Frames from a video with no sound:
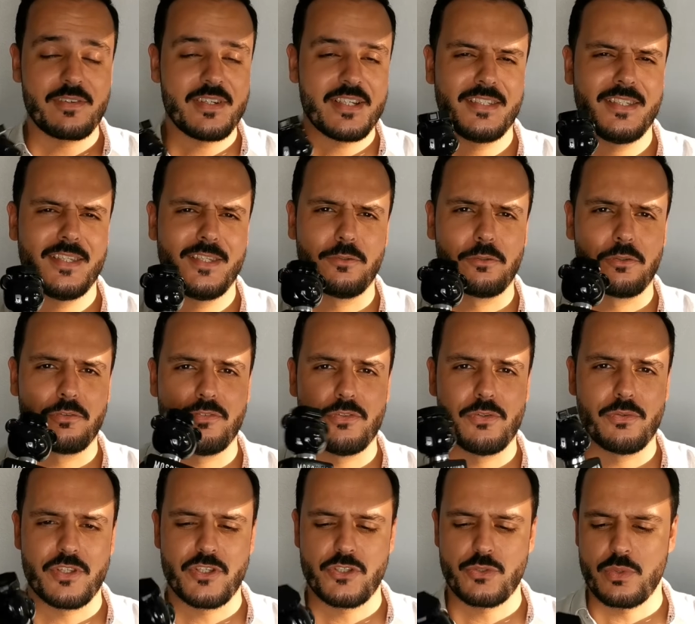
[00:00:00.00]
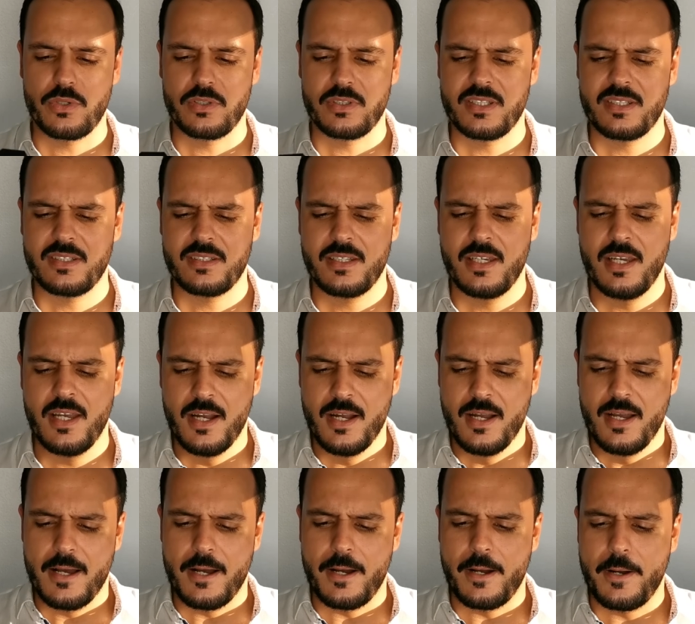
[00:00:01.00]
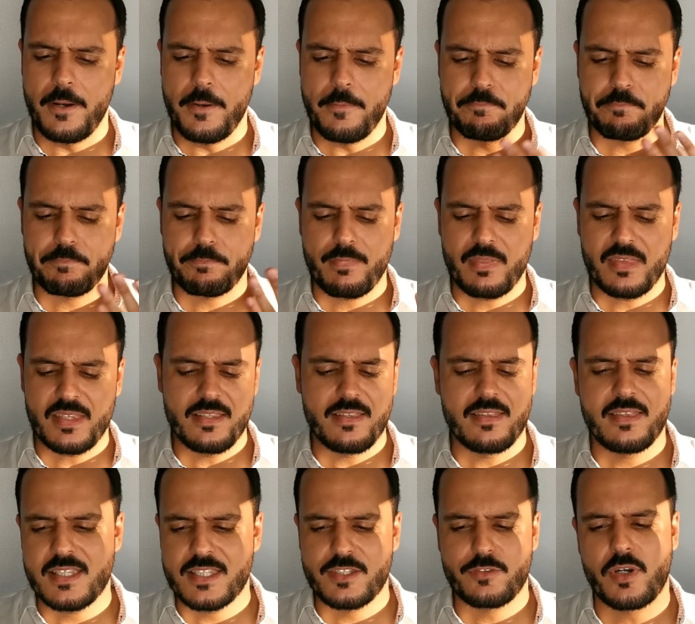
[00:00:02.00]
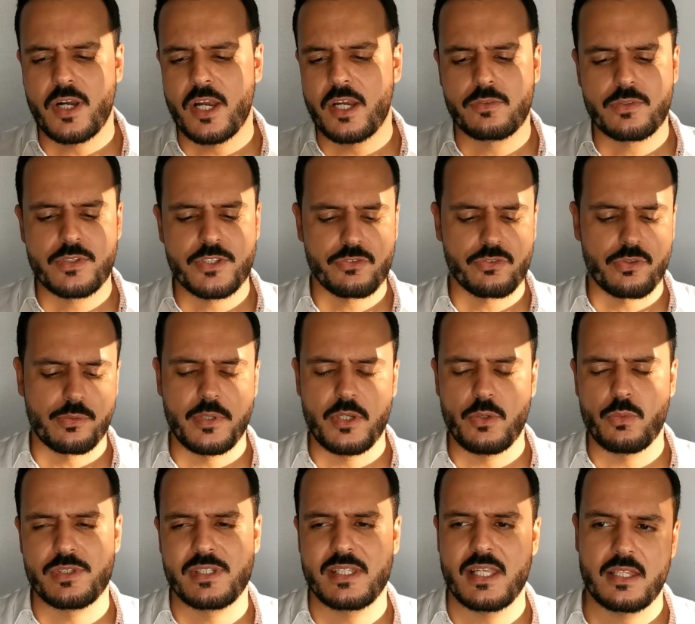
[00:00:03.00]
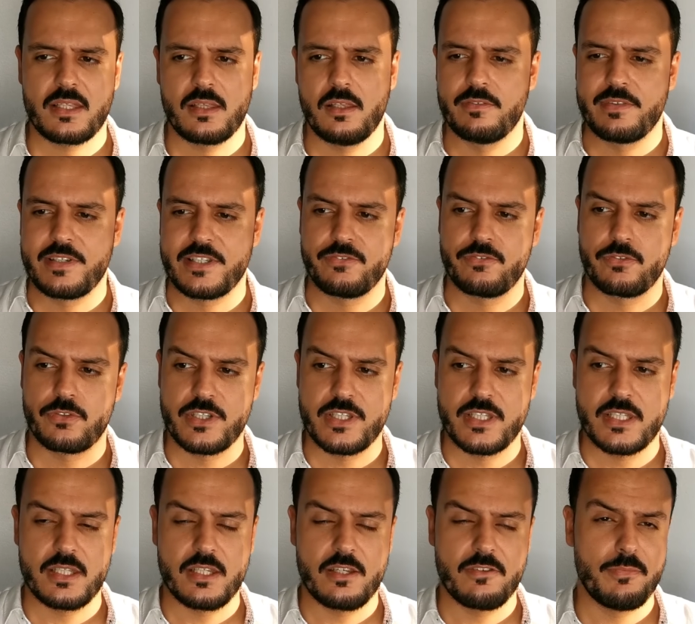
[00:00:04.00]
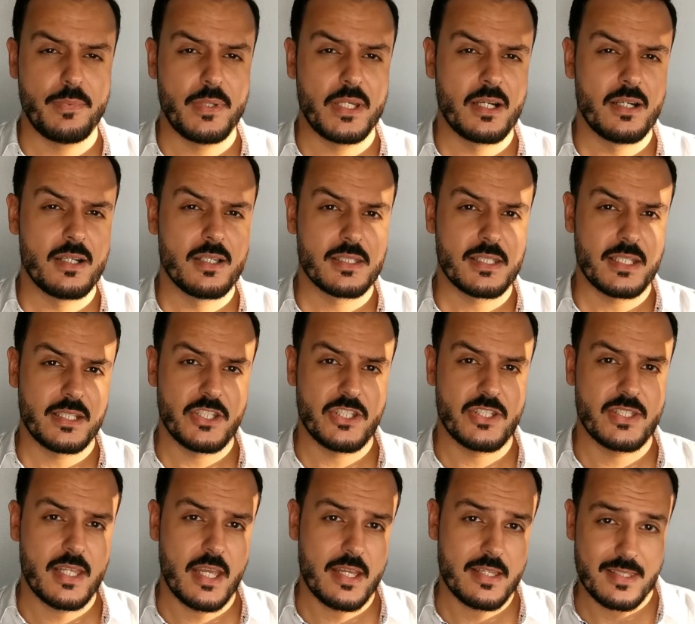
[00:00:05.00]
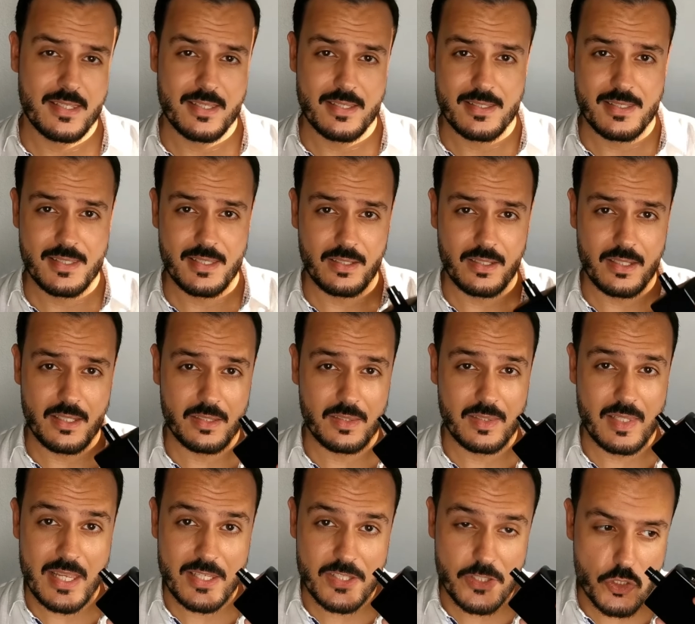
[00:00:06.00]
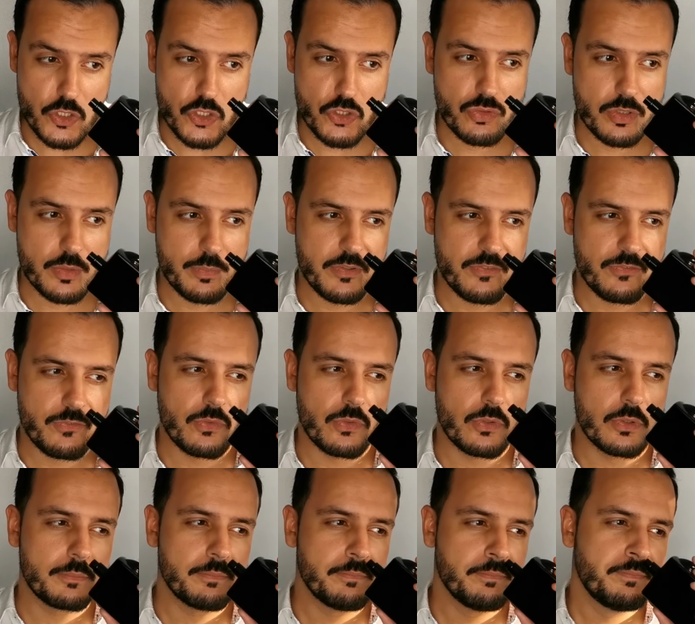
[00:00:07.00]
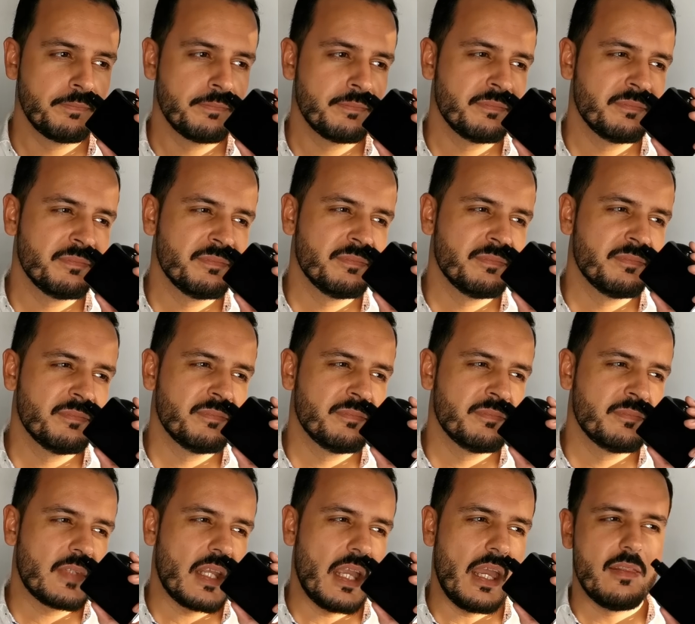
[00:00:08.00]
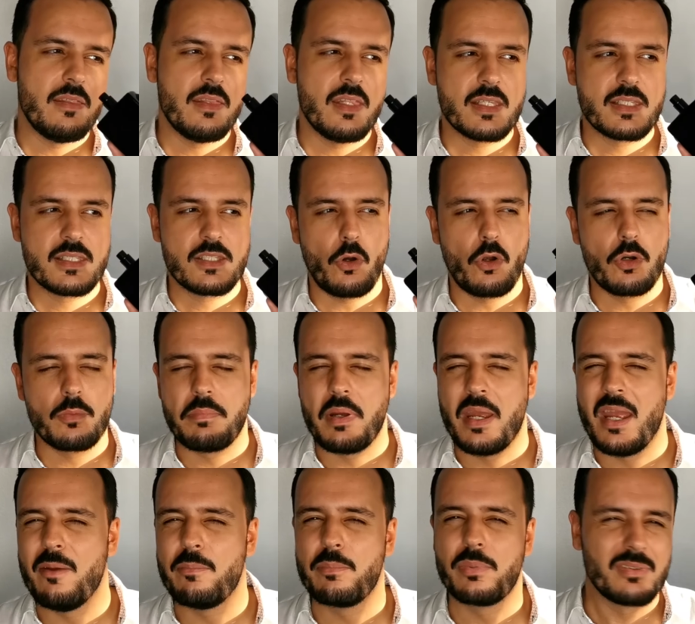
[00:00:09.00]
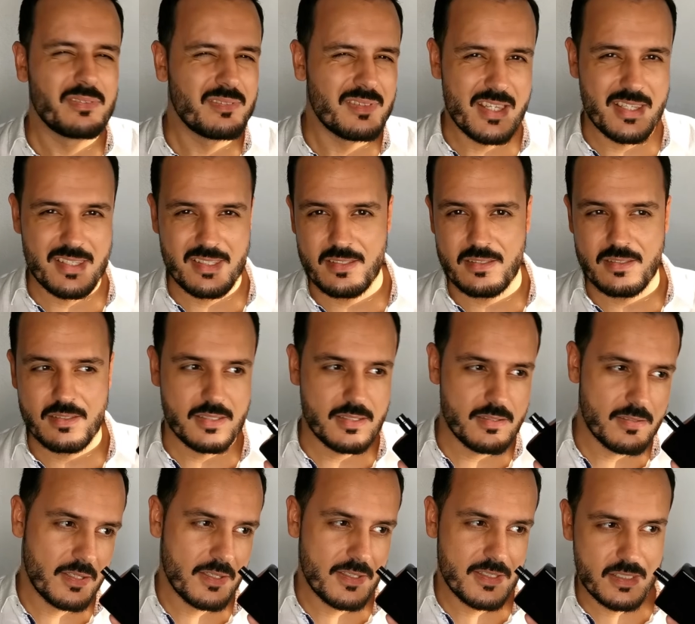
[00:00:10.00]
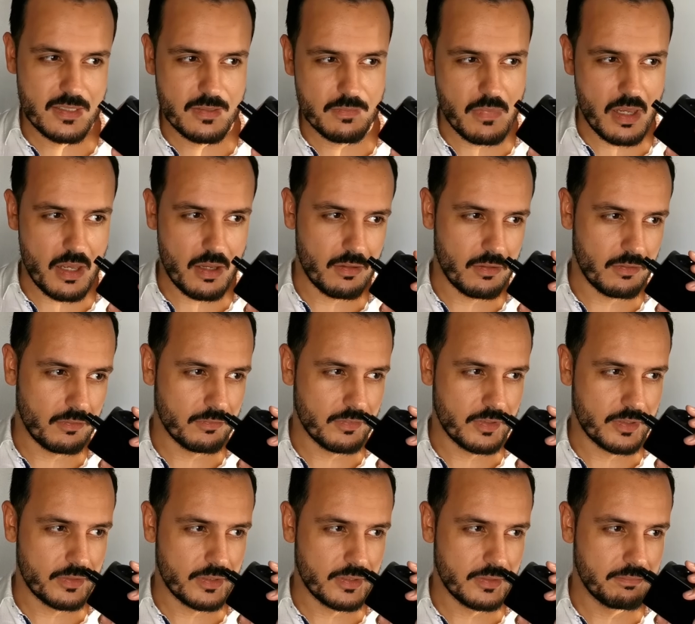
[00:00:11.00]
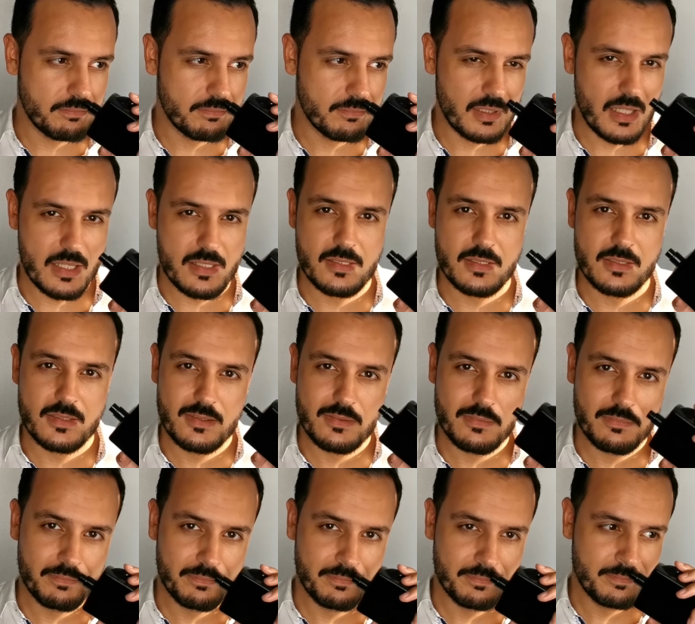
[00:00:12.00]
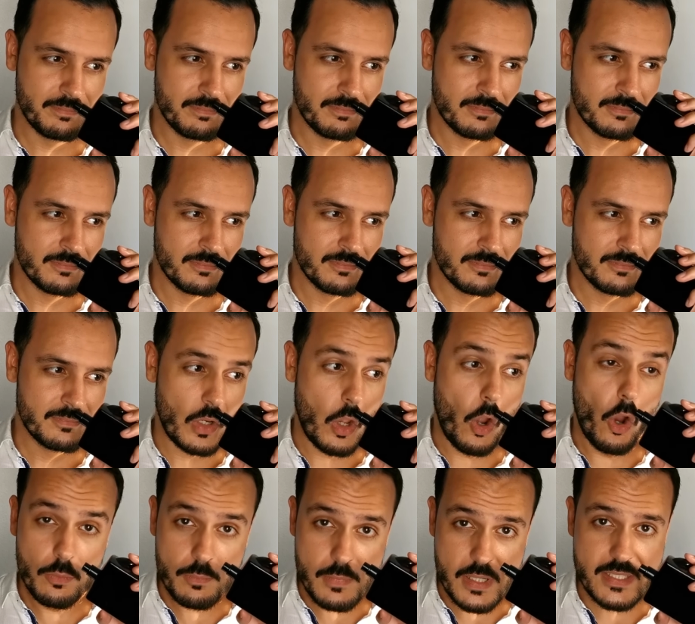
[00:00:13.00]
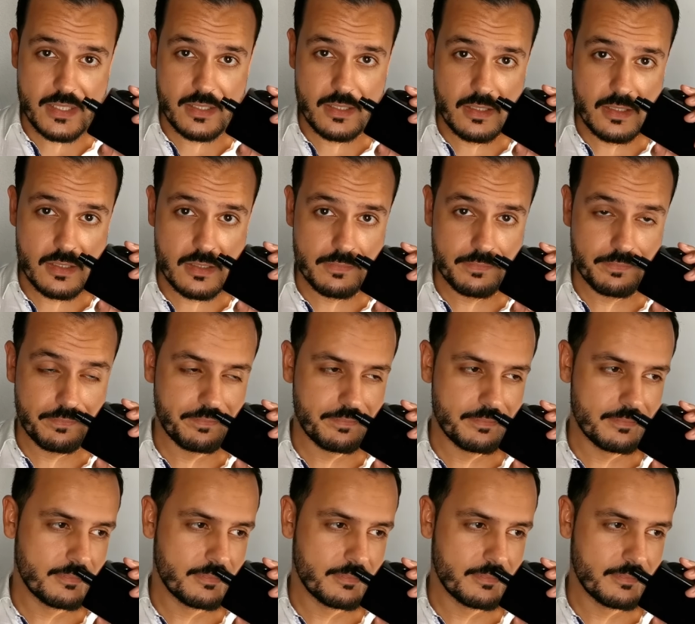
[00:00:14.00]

I already did a review of this one and um, this fragrance for me was not love at first sniff because I just tested this in the tester strip before and this on paper doesn't smell very pleasant. On my skin